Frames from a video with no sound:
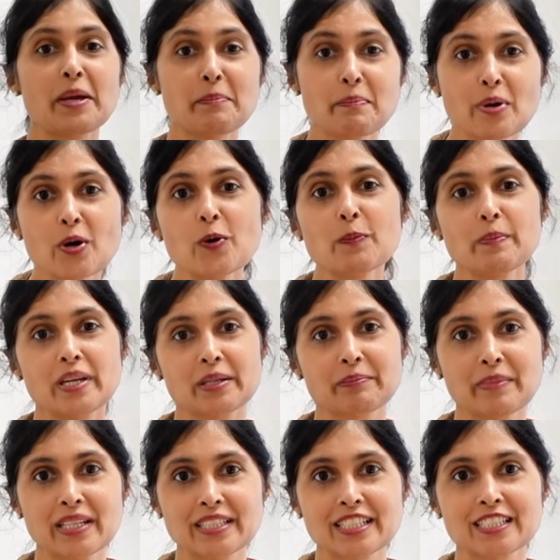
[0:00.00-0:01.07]

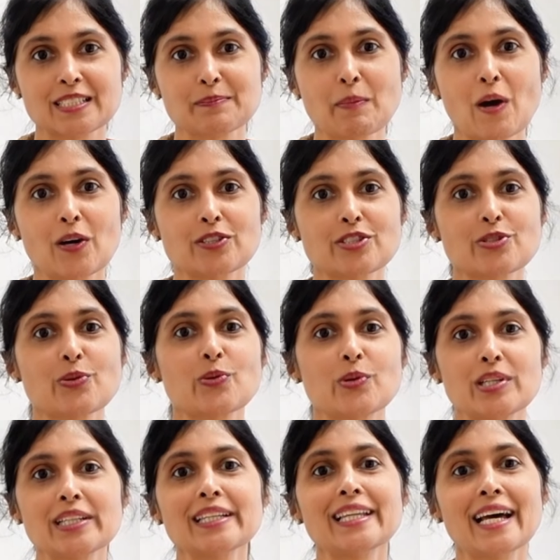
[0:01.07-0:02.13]
hypopigmented spots
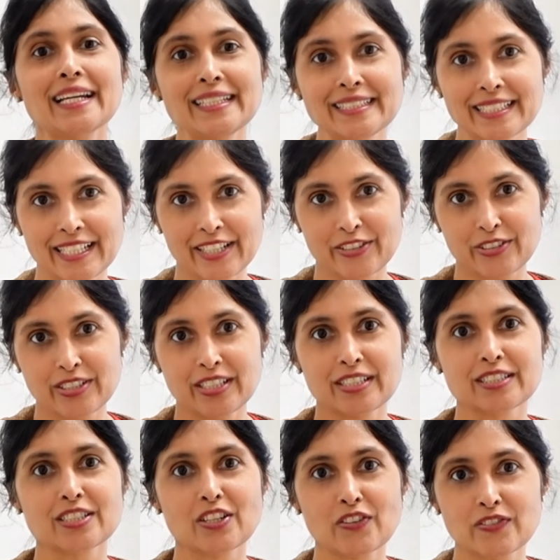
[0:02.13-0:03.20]
or light
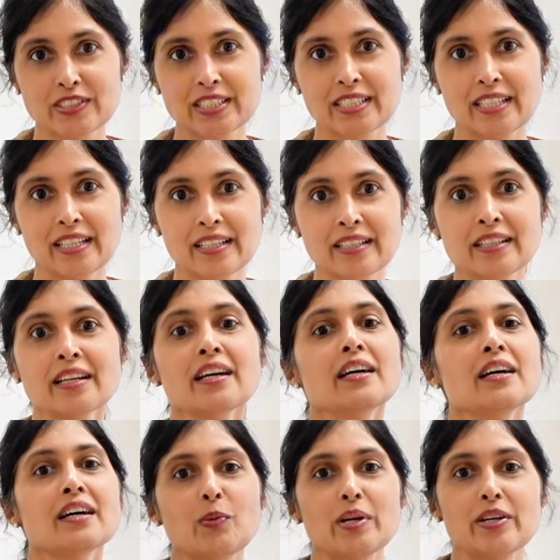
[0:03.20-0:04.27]
areas of skin
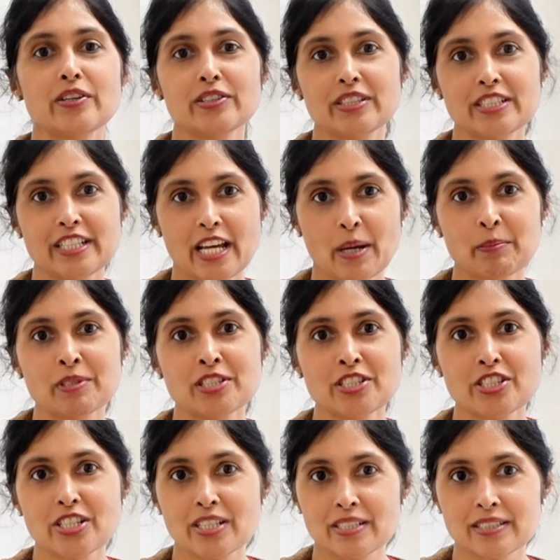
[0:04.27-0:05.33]
where the
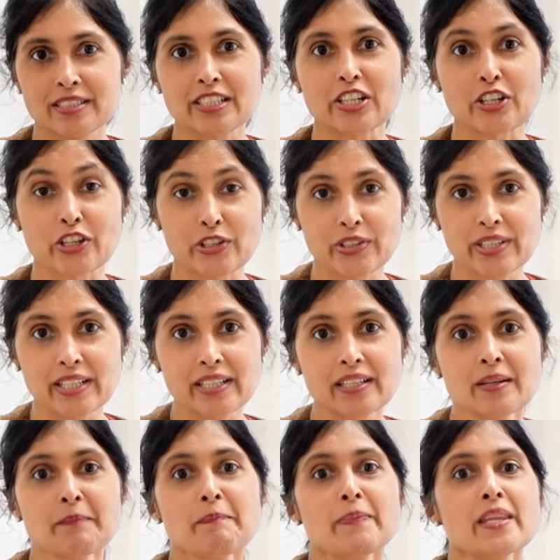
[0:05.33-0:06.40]
damage is occurring.
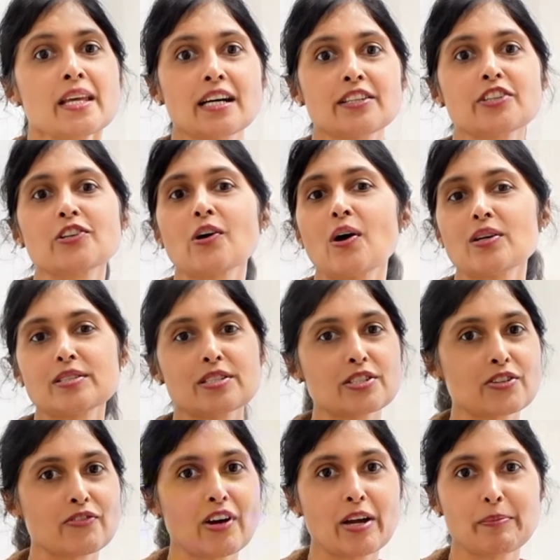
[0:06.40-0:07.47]
Other causes
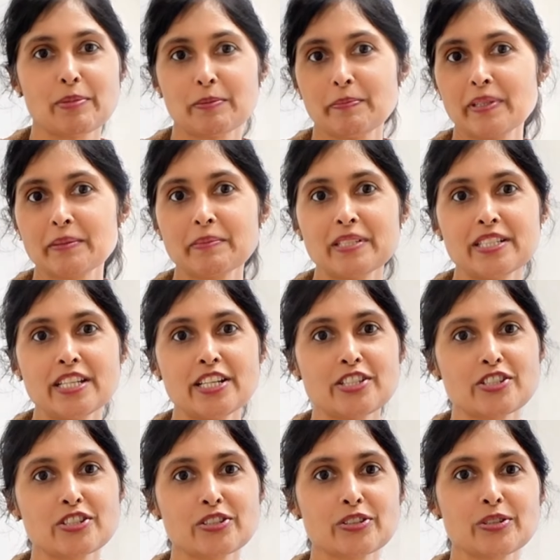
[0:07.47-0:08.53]
of
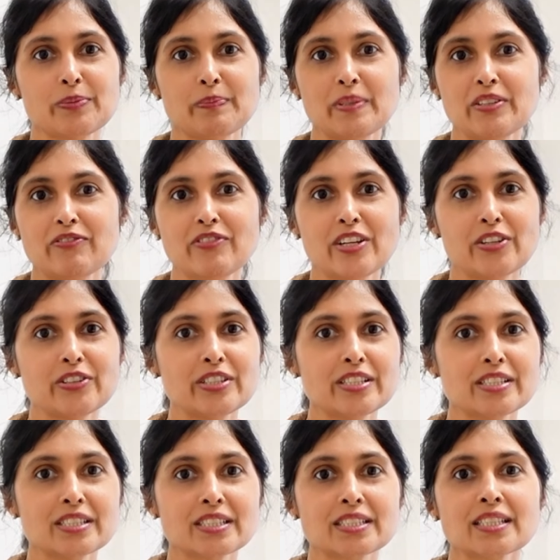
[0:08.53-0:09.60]
hyperpigmentation could be
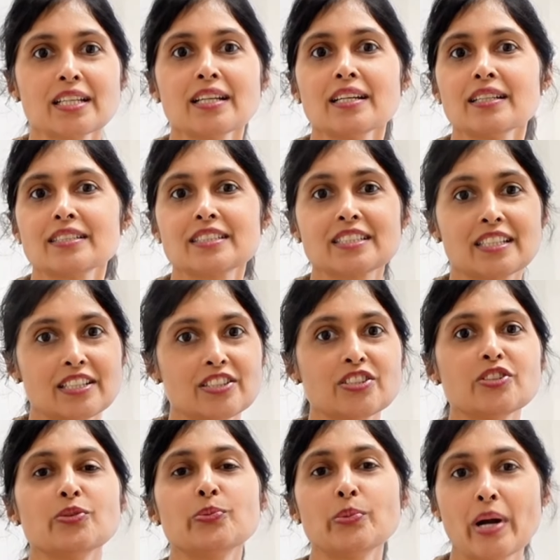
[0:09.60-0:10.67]
various
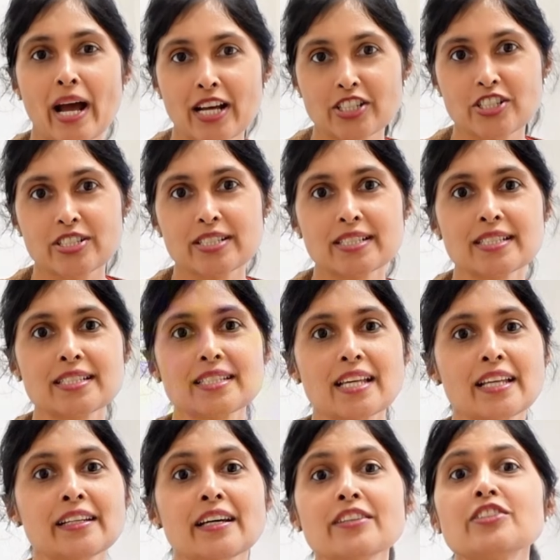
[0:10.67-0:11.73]
skin rashes
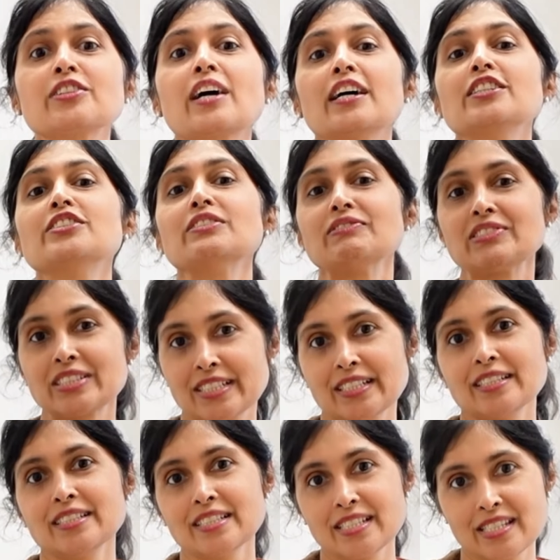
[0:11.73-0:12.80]
and other kinds of
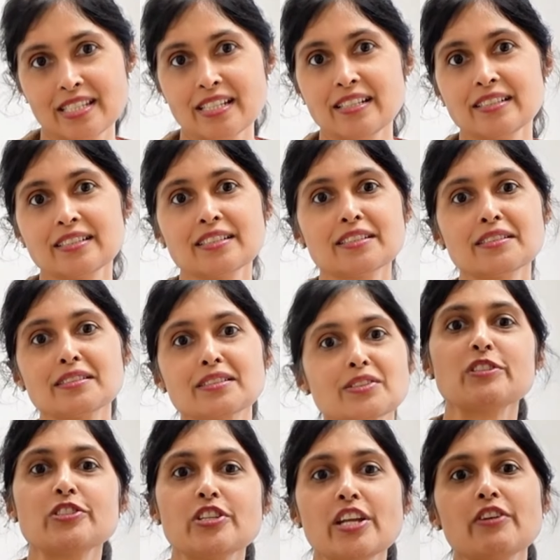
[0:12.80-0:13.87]
skin diseases.
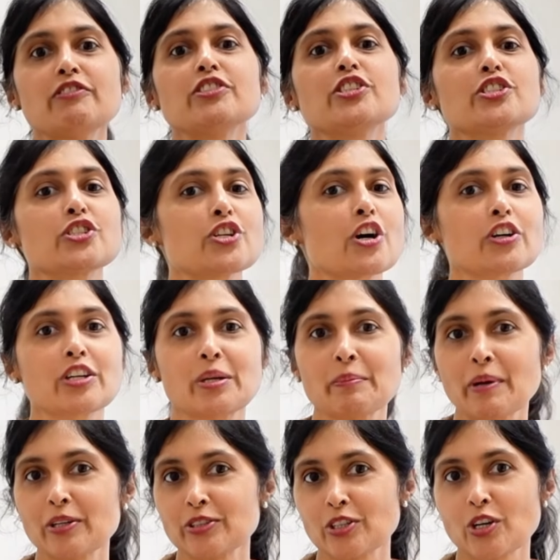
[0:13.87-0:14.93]
But today we're just talking
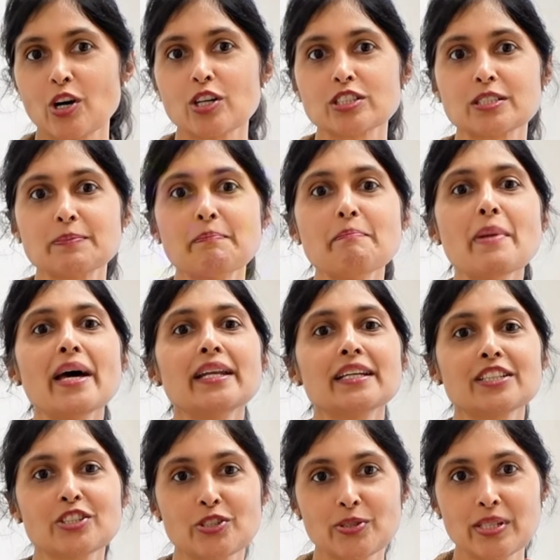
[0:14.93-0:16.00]
about the
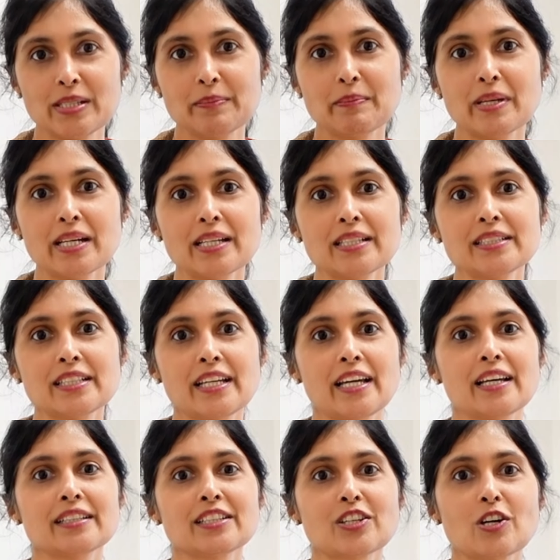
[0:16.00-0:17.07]
cosmetic treatment
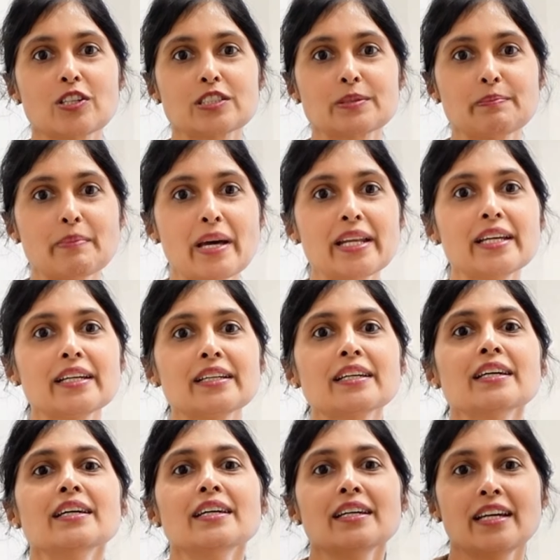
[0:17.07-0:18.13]
and the cosmetic
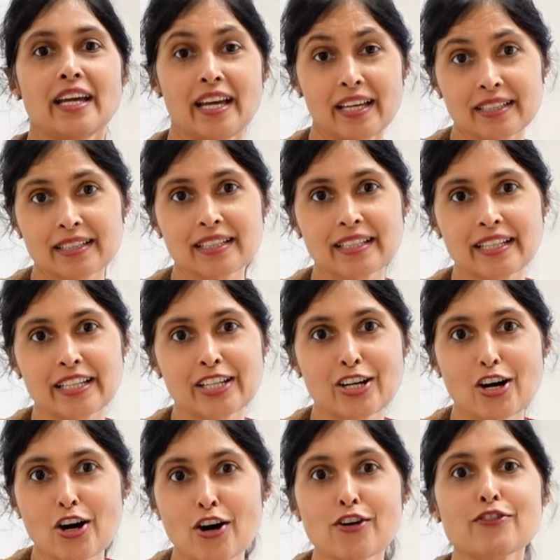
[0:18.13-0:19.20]
handling
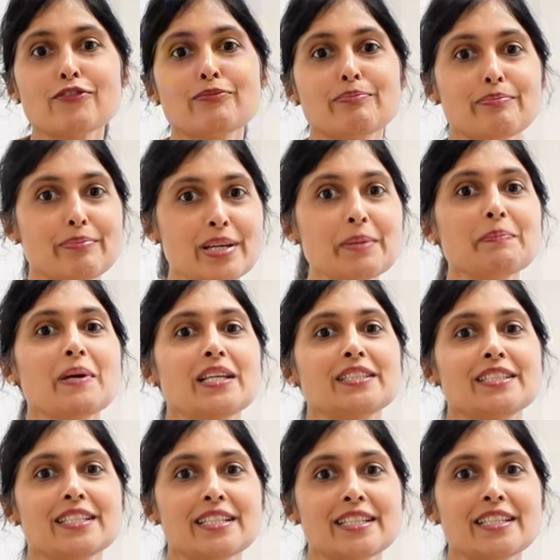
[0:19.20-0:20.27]
of
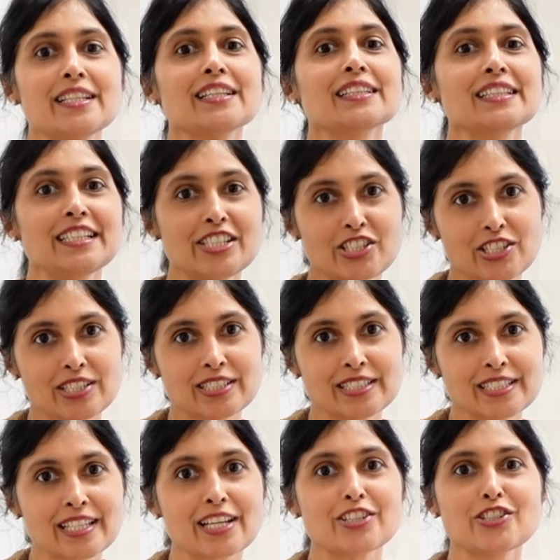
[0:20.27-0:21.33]
pigmented
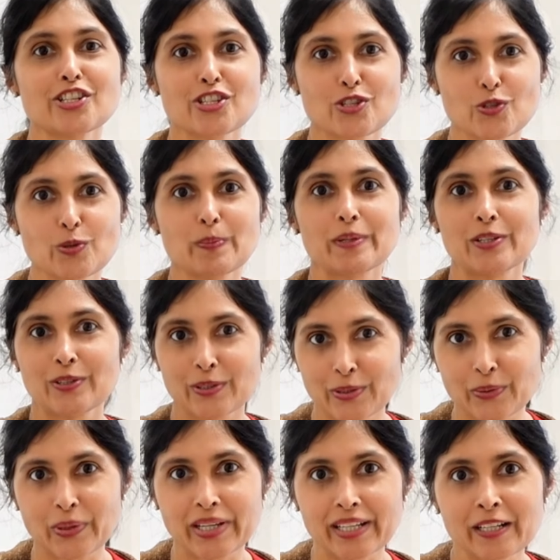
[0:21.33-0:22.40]
lesions that are just super
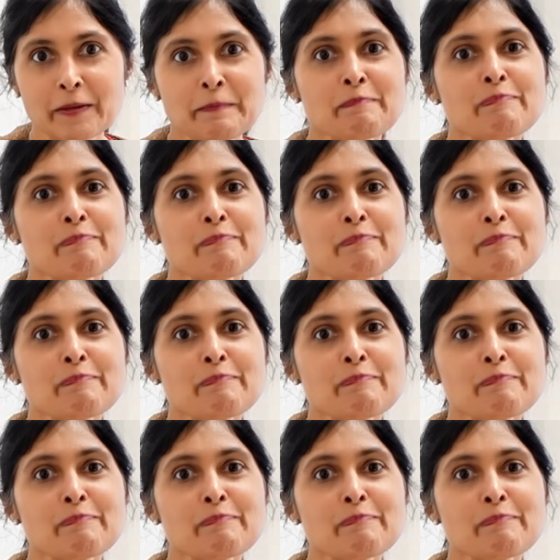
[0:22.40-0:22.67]
annoying.